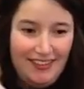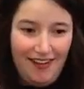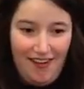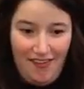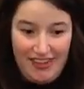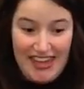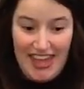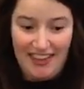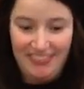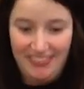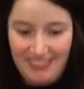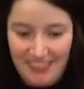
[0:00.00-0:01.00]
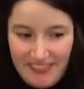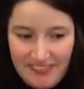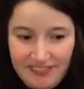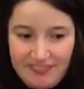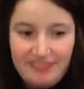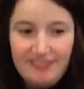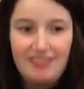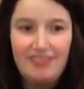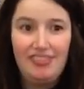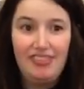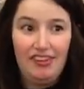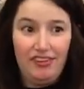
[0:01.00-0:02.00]
Oh, yes.
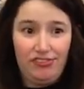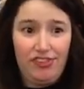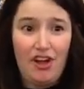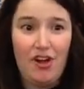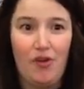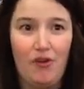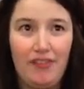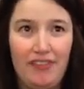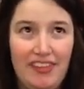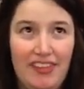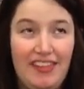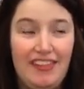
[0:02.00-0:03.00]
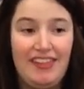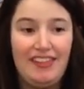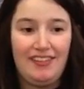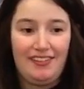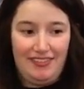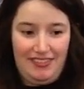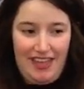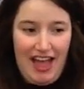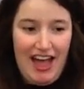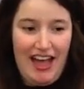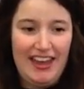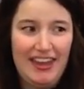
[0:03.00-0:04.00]
So,
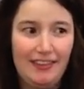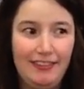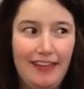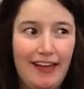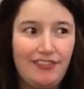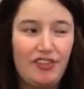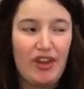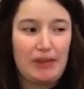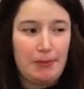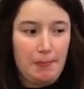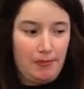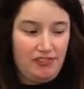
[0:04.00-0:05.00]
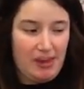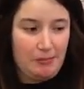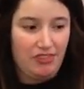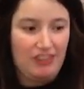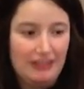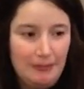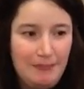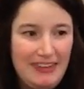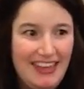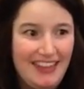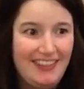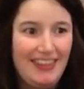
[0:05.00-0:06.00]
I love going out in my pajamas in
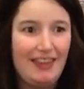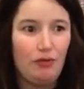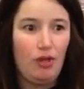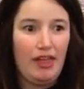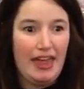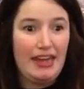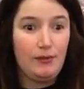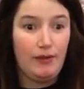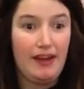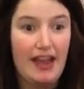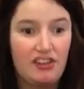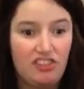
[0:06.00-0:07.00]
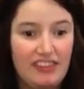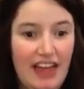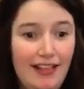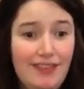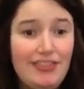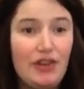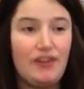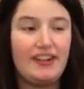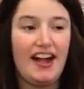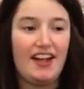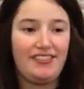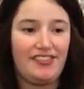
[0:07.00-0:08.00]
Olympia. Well, anywhere, actually. I'll even go to
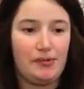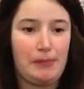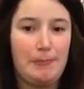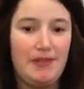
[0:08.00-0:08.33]
Costco in my